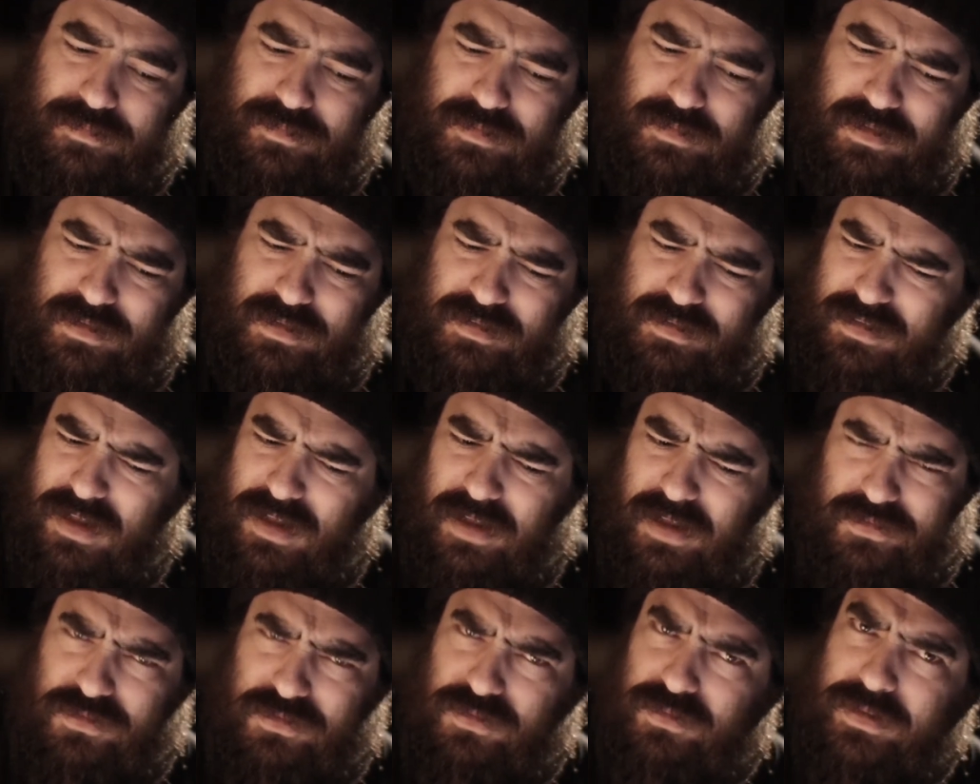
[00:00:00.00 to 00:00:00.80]

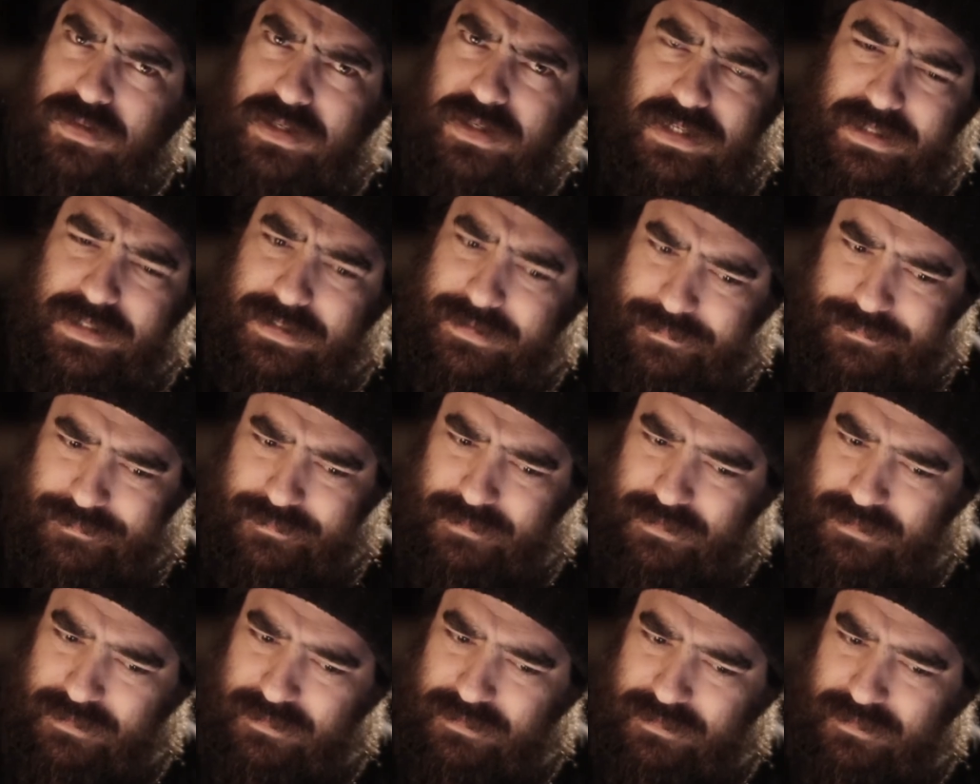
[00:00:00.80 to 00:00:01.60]
Nuts, really.
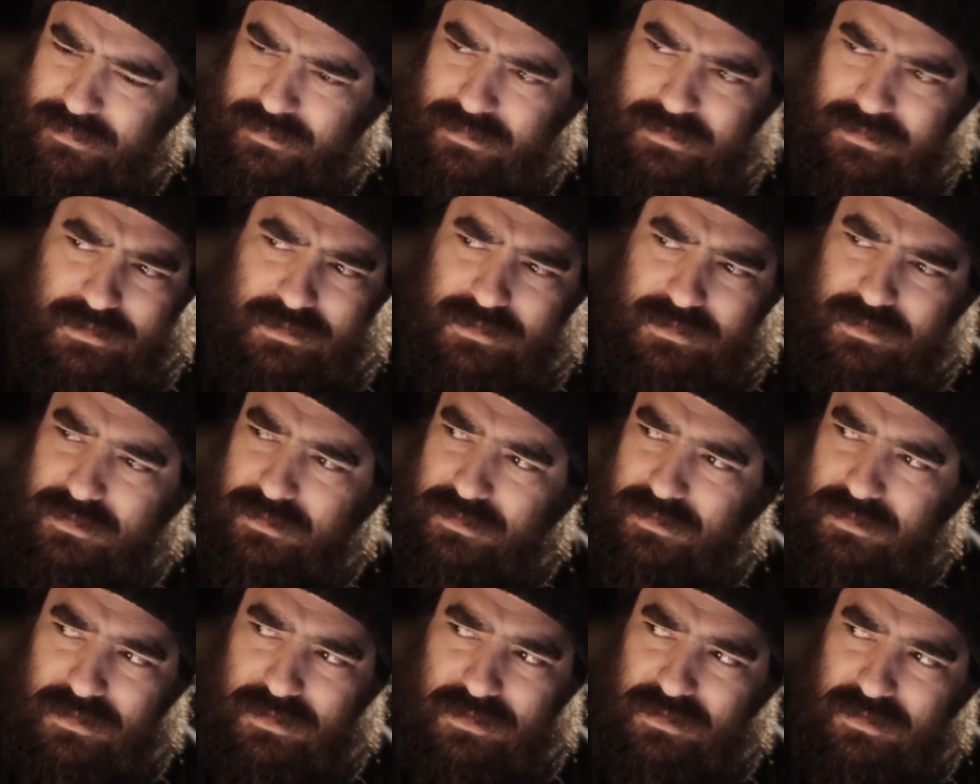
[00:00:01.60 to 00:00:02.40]
It's
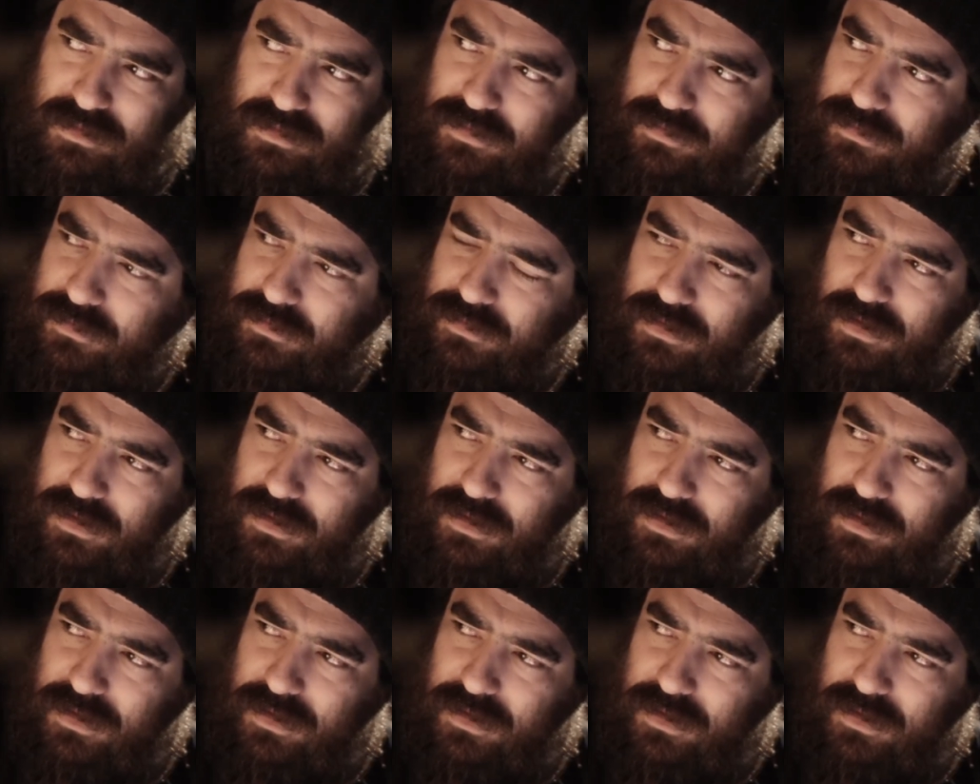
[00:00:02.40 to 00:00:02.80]
just a different...